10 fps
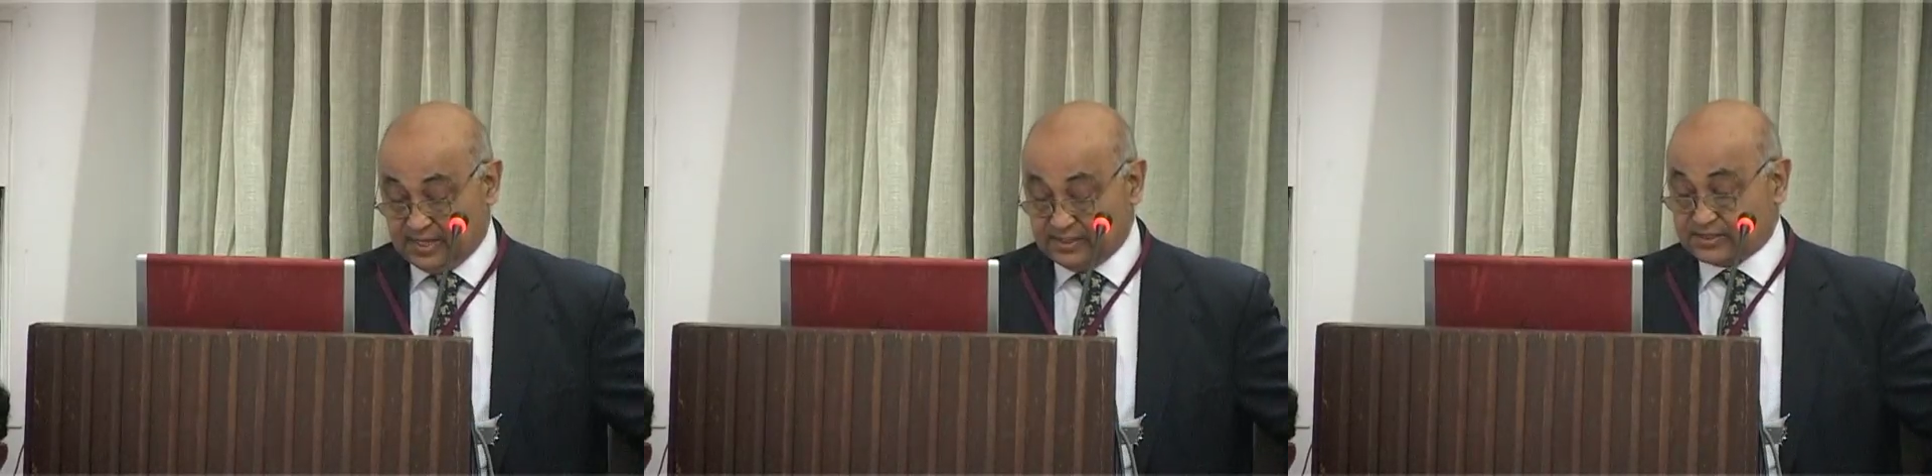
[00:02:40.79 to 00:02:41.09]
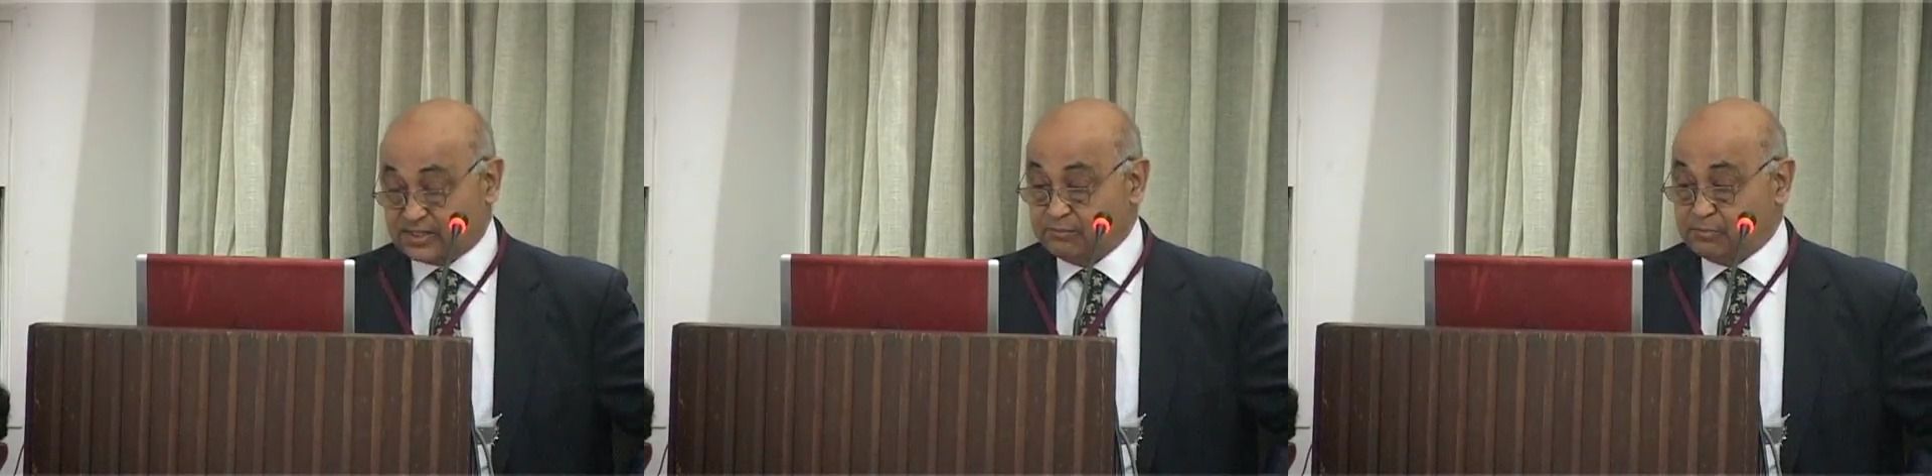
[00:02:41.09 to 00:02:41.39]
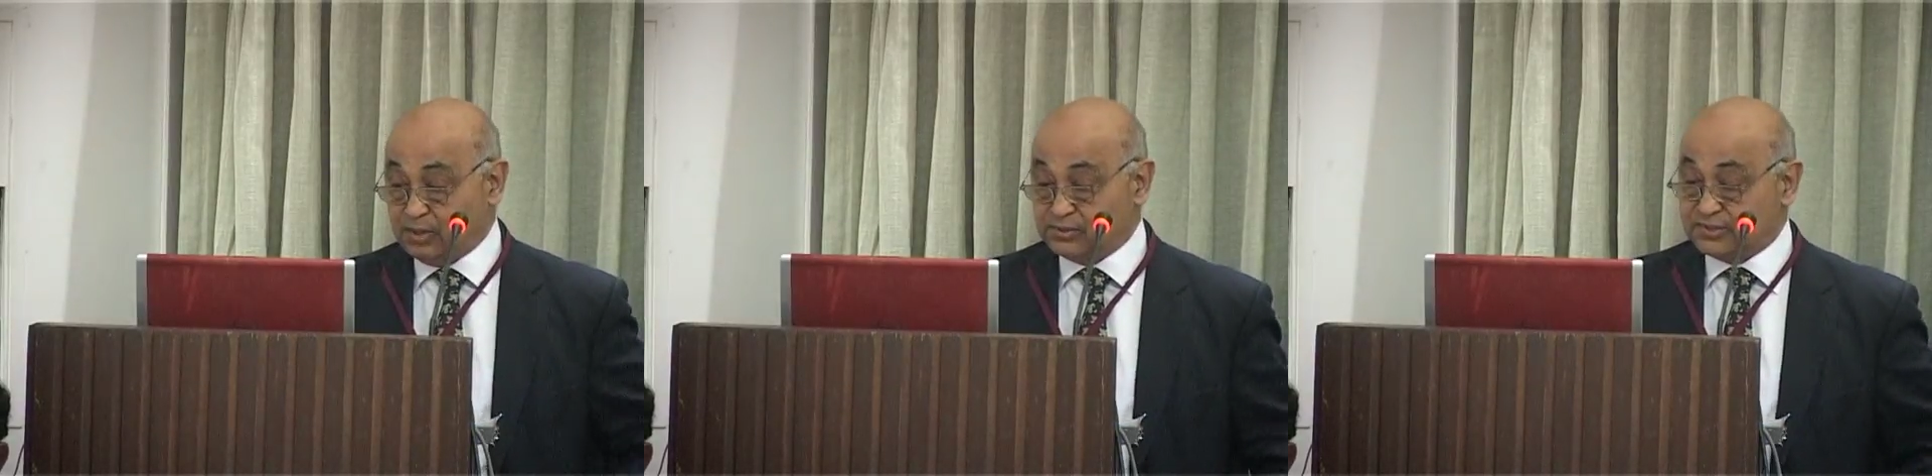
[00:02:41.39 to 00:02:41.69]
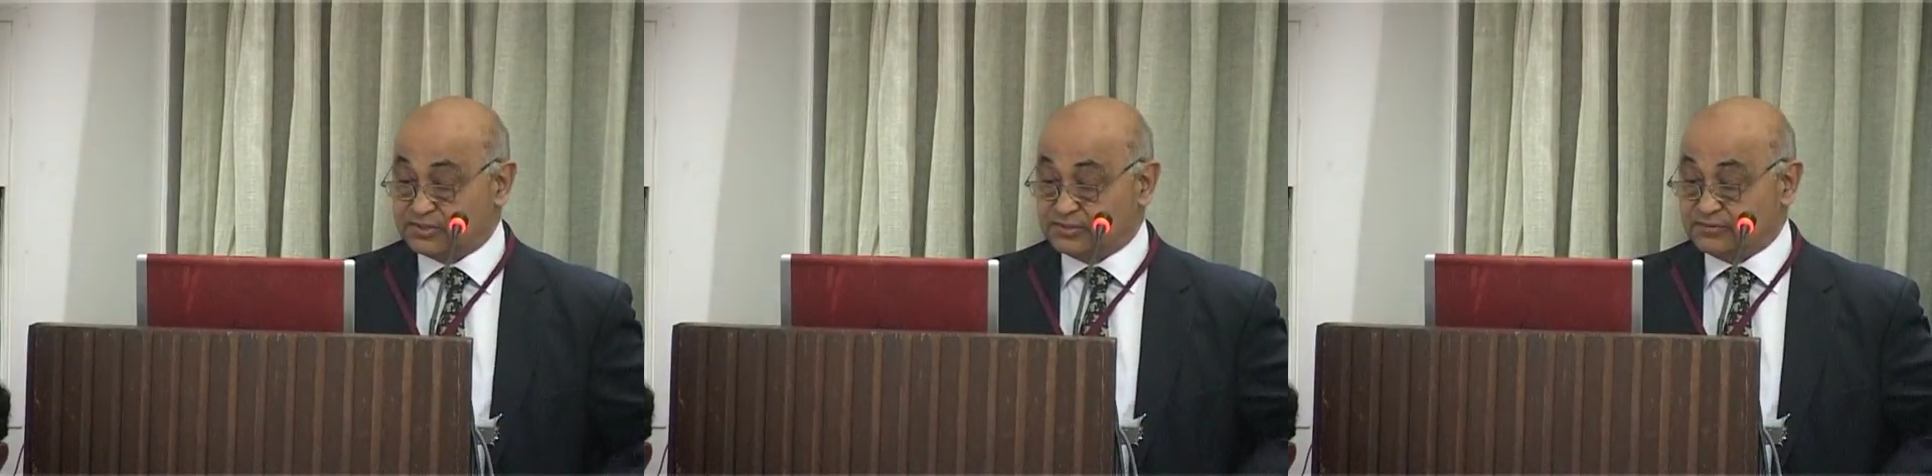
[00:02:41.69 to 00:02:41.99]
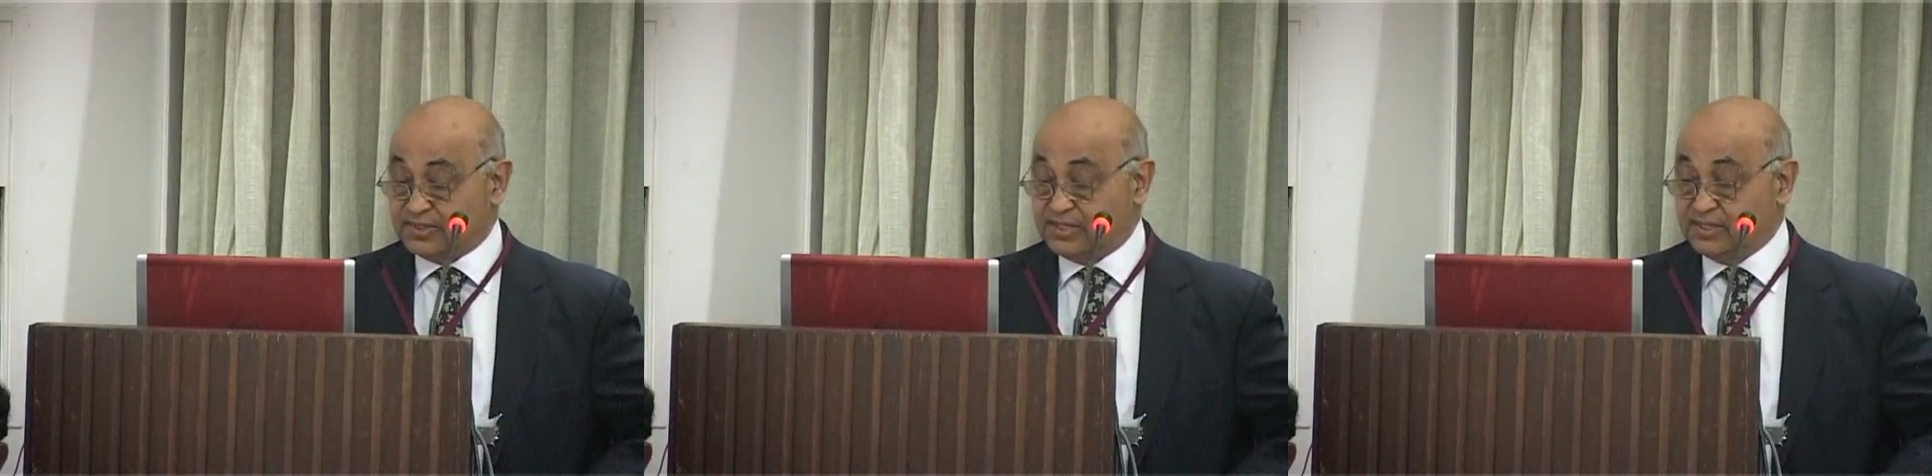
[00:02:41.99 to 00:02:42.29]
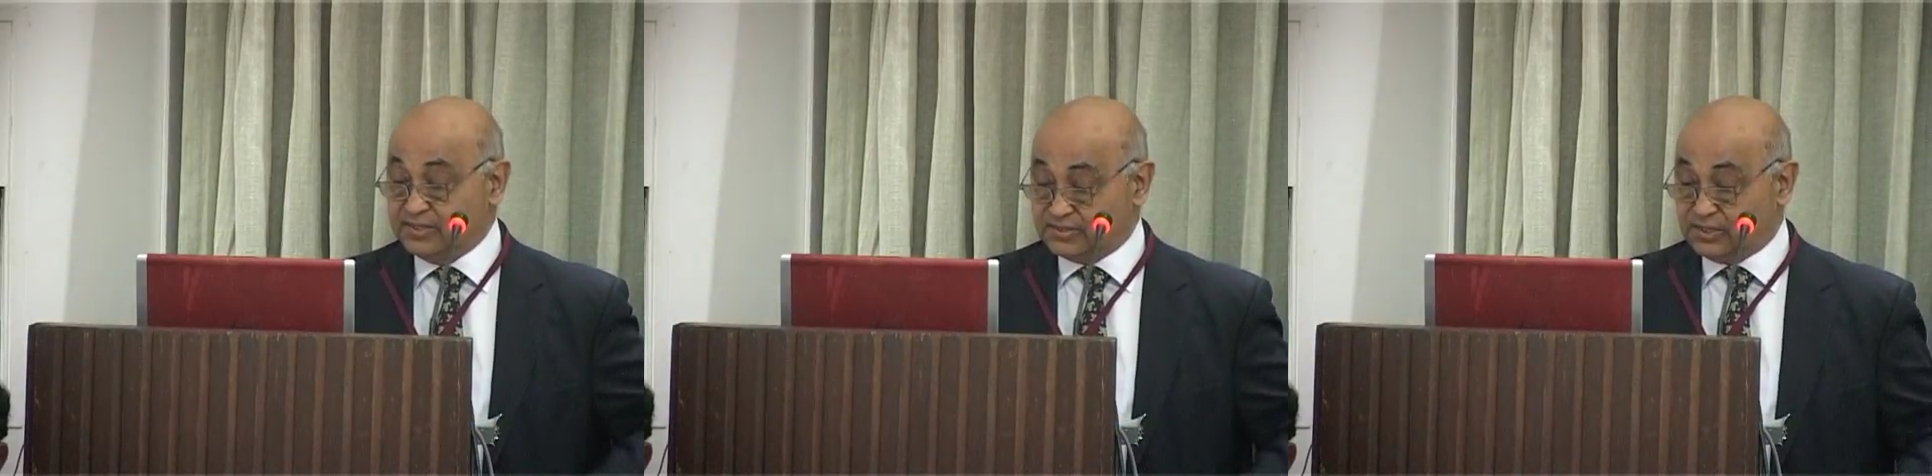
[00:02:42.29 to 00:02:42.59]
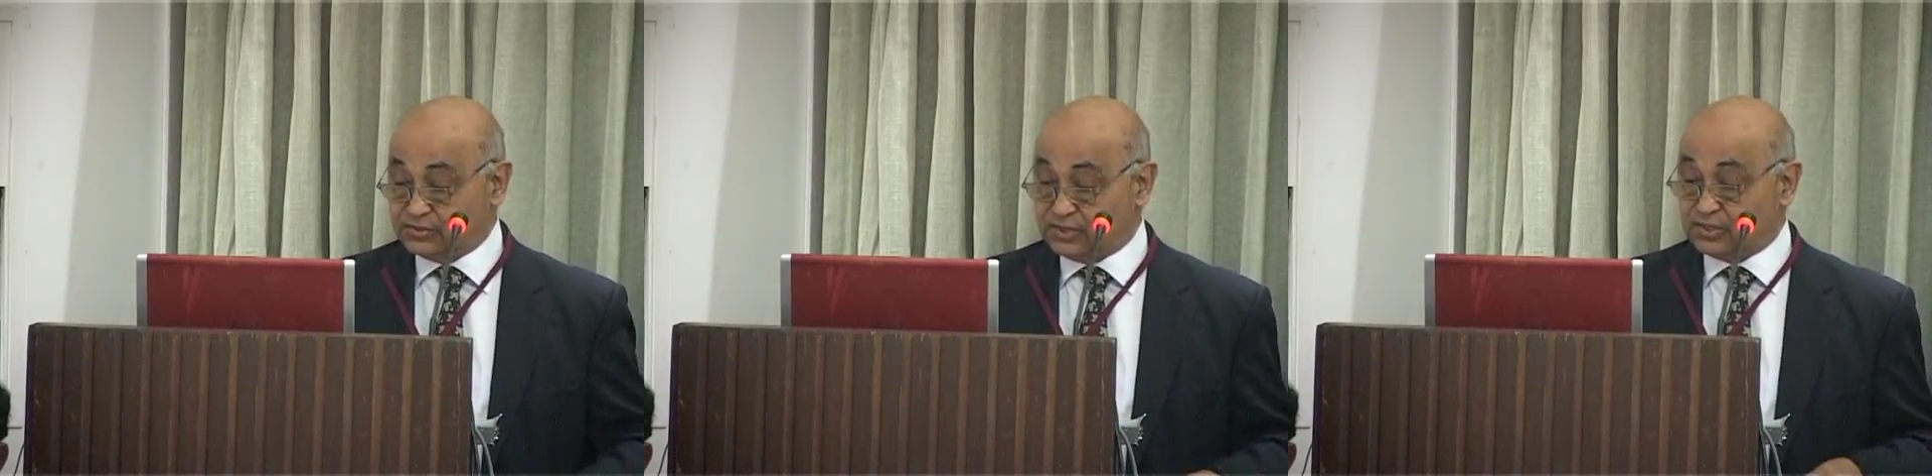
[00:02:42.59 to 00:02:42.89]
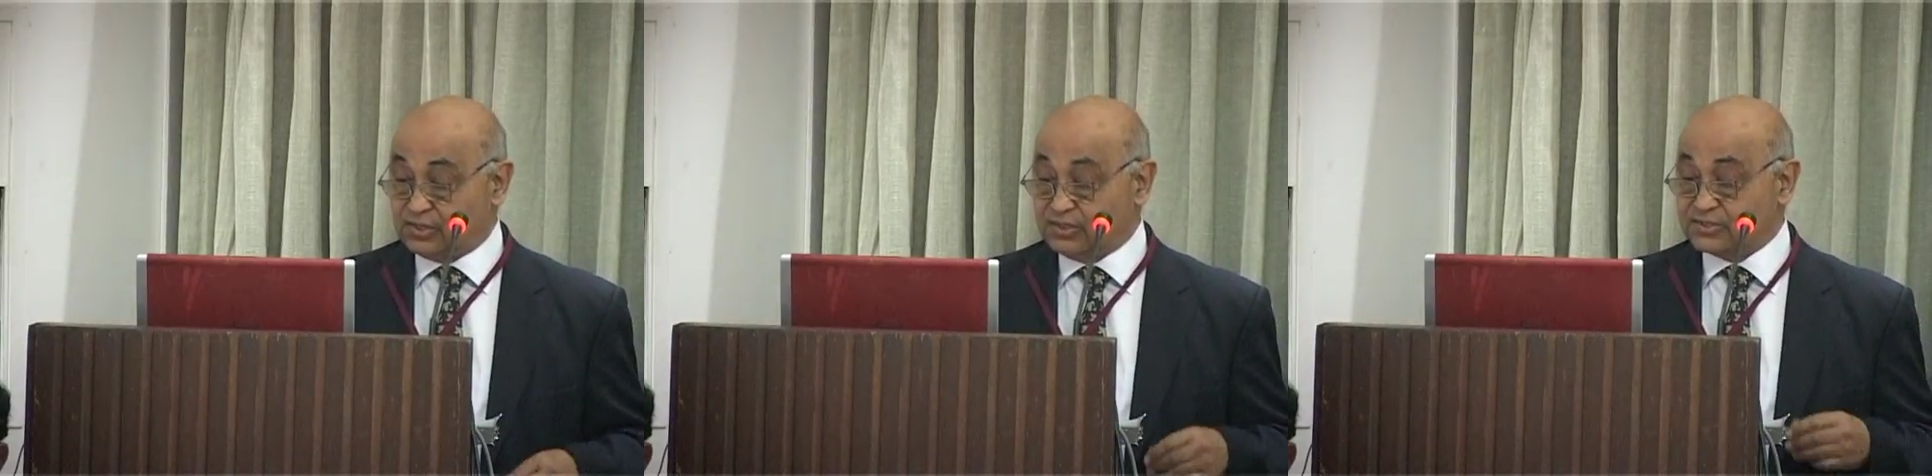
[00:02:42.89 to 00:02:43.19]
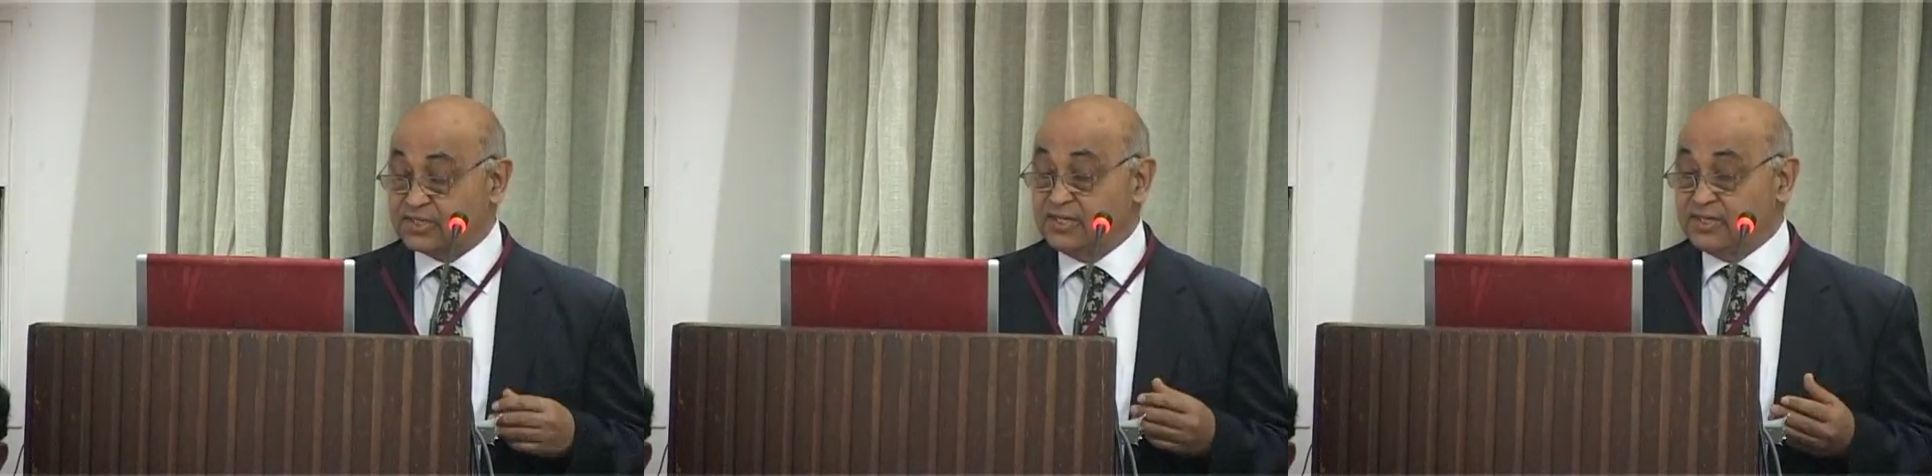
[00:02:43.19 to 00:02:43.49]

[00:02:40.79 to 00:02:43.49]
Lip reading: other components of the social costs,